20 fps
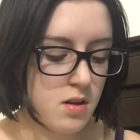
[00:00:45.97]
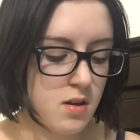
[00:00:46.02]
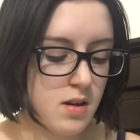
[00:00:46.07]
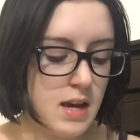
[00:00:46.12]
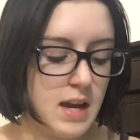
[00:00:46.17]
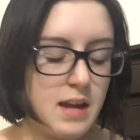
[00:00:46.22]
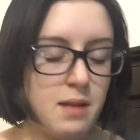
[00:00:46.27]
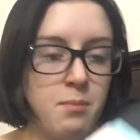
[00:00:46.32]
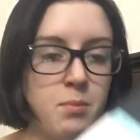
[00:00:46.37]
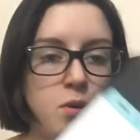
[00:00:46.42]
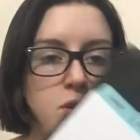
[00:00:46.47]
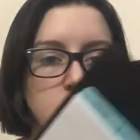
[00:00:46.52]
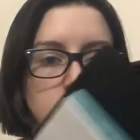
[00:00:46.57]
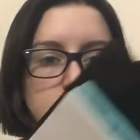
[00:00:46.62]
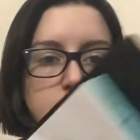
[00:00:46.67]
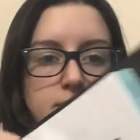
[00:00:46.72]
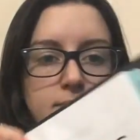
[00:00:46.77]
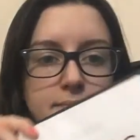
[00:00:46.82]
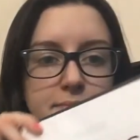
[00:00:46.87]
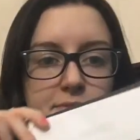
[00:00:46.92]

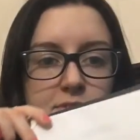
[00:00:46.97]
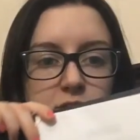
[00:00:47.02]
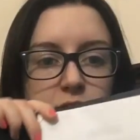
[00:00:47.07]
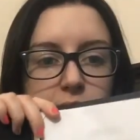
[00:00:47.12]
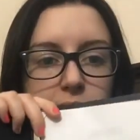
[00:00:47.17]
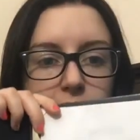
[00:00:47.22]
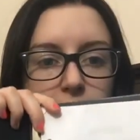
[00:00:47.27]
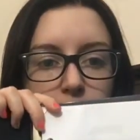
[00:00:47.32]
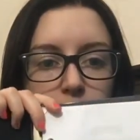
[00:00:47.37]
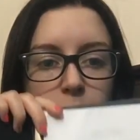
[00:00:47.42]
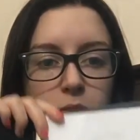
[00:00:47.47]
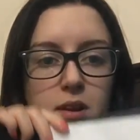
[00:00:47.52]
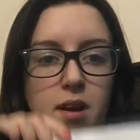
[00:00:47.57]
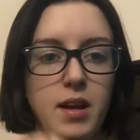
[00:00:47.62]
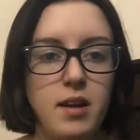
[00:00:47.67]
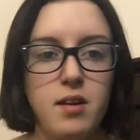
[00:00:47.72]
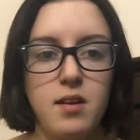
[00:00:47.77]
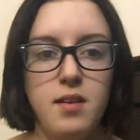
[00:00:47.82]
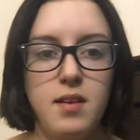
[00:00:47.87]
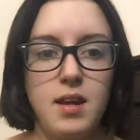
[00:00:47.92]
handbook, student handbook.
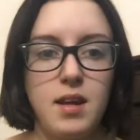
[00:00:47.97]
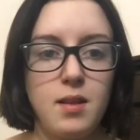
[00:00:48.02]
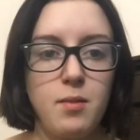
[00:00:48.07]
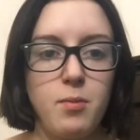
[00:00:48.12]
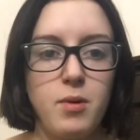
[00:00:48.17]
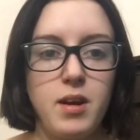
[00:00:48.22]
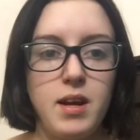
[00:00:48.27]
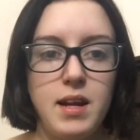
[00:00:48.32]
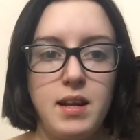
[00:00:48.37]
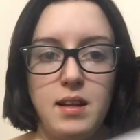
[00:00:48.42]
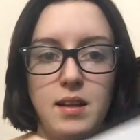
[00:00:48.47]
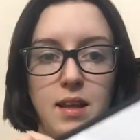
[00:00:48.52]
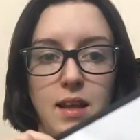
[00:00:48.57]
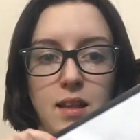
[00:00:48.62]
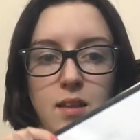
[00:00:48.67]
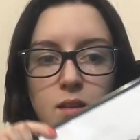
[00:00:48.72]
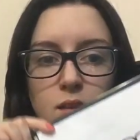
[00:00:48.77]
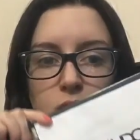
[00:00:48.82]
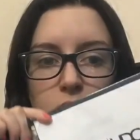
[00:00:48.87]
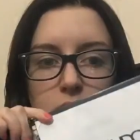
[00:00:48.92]
I couldn't think of the word, I had to
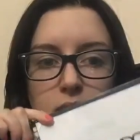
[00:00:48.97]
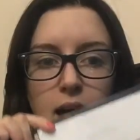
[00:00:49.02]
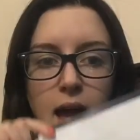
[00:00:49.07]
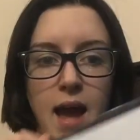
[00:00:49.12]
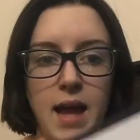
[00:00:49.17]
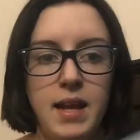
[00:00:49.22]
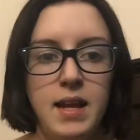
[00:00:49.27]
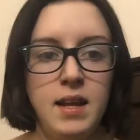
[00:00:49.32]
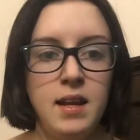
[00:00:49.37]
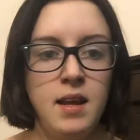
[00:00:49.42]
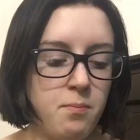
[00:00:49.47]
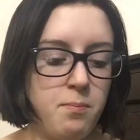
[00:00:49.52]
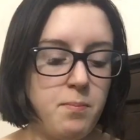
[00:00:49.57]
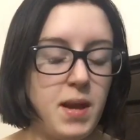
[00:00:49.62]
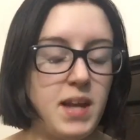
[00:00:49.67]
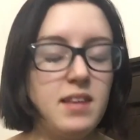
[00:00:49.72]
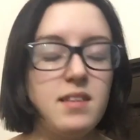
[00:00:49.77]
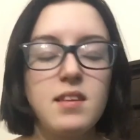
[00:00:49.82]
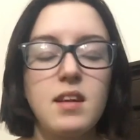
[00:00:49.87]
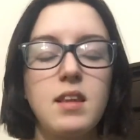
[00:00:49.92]
like look at it.
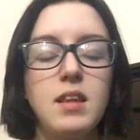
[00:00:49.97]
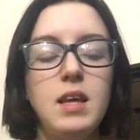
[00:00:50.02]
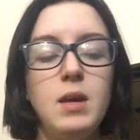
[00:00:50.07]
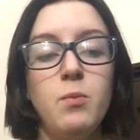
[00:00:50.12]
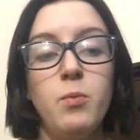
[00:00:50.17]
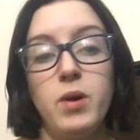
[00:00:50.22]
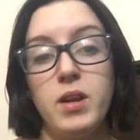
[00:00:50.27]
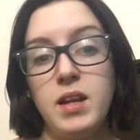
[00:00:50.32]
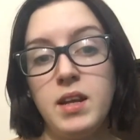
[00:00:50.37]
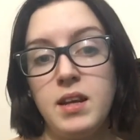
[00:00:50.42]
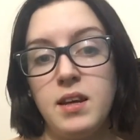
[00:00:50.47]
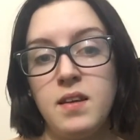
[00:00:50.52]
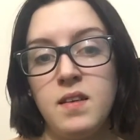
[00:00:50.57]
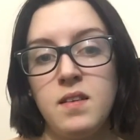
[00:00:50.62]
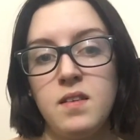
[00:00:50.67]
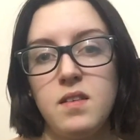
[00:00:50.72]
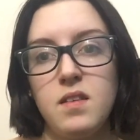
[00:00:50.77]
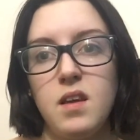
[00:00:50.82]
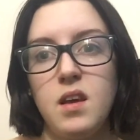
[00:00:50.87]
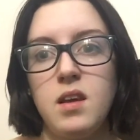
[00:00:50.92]
Basically what it
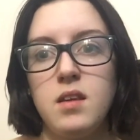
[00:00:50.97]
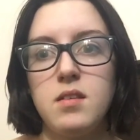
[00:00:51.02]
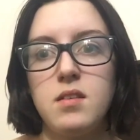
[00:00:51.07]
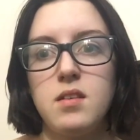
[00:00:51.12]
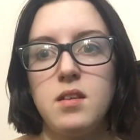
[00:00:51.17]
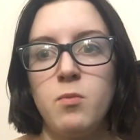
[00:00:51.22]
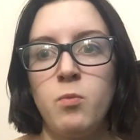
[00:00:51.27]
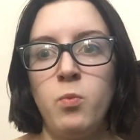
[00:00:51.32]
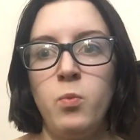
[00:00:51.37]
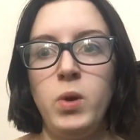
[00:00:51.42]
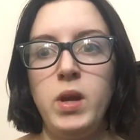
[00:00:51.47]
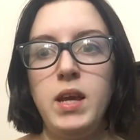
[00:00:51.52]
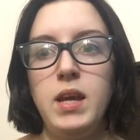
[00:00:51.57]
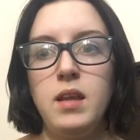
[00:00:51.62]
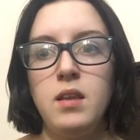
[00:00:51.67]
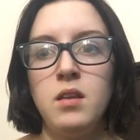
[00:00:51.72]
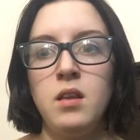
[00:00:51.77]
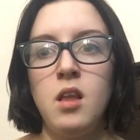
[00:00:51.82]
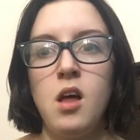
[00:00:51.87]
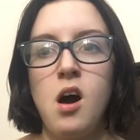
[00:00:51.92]
is
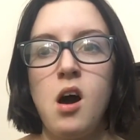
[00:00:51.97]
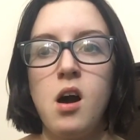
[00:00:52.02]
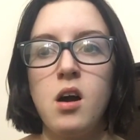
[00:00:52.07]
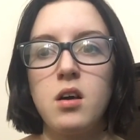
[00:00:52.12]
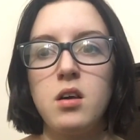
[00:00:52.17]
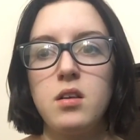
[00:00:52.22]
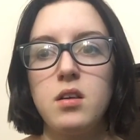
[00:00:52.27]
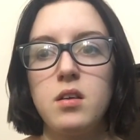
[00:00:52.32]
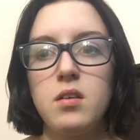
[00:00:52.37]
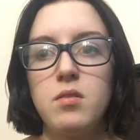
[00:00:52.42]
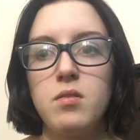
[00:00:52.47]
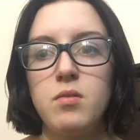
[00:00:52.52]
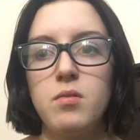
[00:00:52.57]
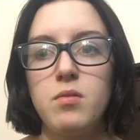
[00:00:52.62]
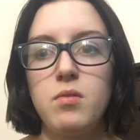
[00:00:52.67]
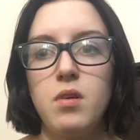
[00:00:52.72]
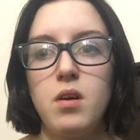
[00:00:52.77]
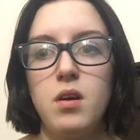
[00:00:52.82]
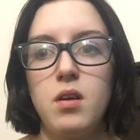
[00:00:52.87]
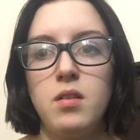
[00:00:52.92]
we log
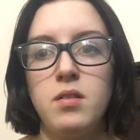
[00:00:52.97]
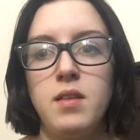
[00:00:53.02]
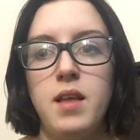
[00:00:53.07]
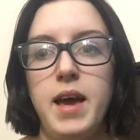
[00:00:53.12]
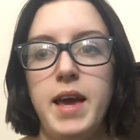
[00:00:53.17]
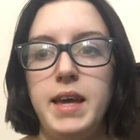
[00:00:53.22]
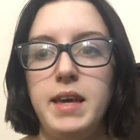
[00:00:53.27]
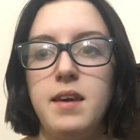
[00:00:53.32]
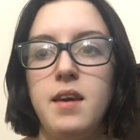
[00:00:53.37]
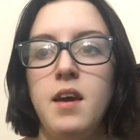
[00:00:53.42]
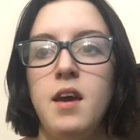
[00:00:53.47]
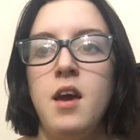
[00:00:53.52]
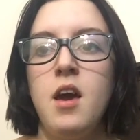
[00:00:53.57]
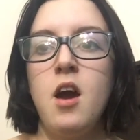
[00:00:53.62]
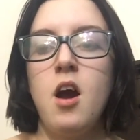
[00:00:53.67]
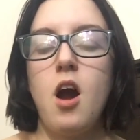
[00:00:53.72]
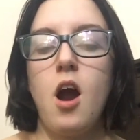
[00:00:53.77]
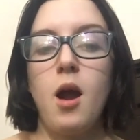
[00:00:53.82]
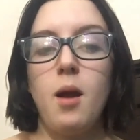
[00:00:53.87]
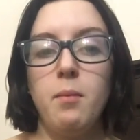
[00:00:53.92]
like
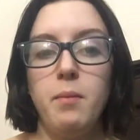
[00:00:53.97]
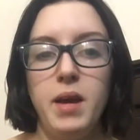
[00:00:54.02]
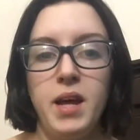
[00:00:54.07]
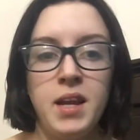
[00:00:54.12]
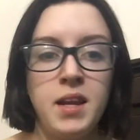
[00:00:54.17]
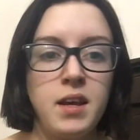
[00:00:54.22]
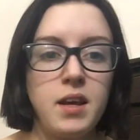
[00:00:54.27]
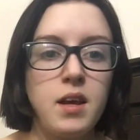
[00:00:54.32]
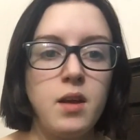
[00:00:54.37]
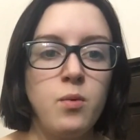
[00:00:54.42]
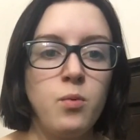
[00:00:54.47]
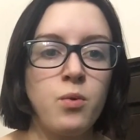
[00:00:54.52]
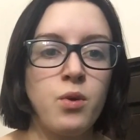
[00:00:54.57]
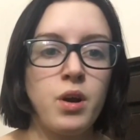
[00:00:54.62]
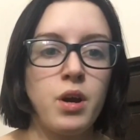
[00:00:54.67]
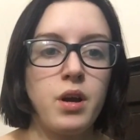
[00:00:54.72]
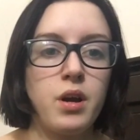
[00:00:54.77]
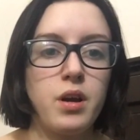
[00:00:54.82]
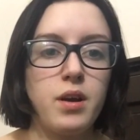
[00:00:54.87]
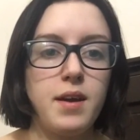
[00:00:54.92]
our mannequin
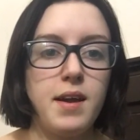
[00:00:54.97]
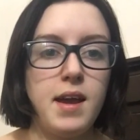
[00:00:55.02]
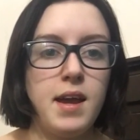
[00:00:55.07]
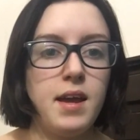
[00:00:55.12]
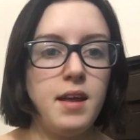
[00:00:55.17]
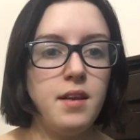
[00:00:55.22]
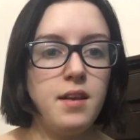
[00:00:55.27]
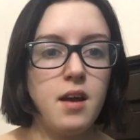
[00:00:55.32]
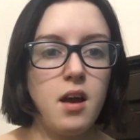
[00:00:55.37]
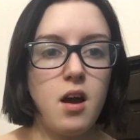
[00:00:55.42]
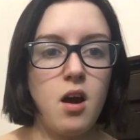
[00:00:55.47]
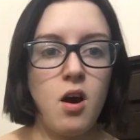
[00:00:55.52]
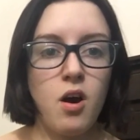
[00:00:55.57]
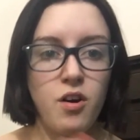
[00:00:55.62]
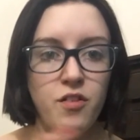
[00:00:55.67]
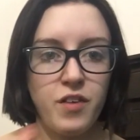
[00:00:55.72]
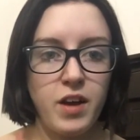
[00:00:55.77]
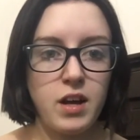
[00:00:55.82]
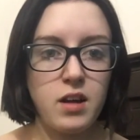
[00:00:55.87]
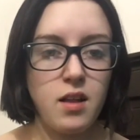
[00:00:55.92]
work and
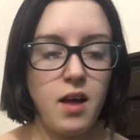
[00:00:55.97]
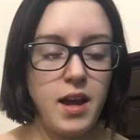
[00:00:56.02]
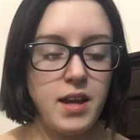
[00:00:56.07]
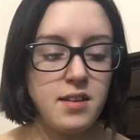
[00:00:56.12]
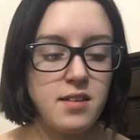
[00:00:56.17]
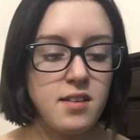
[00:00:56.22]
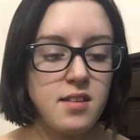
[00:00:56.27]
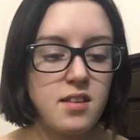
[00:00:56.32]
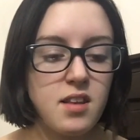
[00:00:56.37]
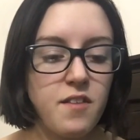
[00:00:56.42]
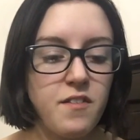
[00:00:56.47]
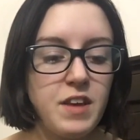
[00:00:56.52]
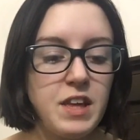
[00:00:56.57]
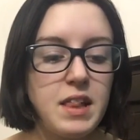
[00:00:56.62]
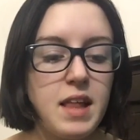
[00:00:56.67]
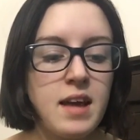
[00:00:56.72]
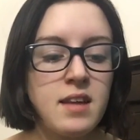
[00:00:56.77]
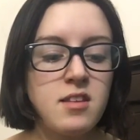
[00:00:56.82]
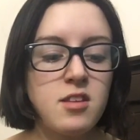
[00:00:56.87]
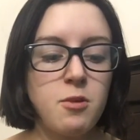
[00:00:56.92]
all of our clients and stuff
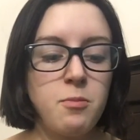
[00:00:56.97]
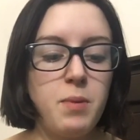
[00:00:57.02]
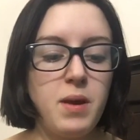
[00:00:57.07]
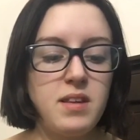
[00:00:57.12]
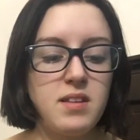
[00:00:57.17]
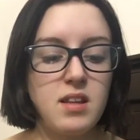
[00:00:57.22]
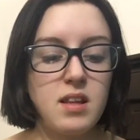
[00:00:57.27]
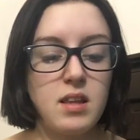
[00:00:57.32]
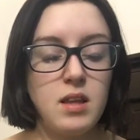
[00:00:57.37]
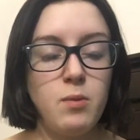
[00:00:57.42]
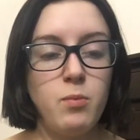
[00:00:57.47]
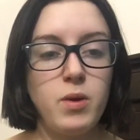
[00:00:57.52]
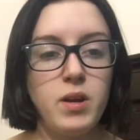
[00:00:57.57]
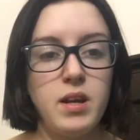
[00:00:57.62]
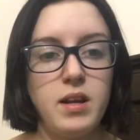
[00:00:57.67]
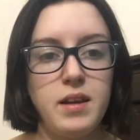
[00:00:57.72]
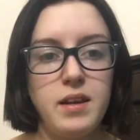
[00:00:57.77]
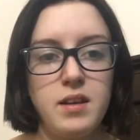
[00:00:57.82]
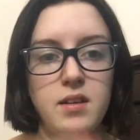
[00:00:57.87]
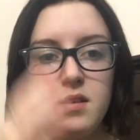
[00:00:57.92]
like that. So basically what
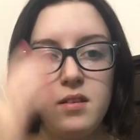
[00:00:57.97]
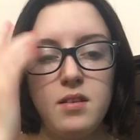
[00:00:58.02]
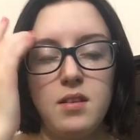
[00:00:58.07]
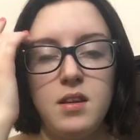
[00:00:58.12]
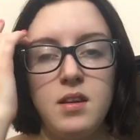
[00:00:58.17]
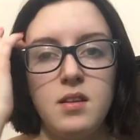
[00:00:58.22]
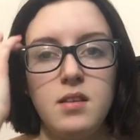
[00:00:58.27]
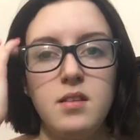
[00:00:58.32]
it is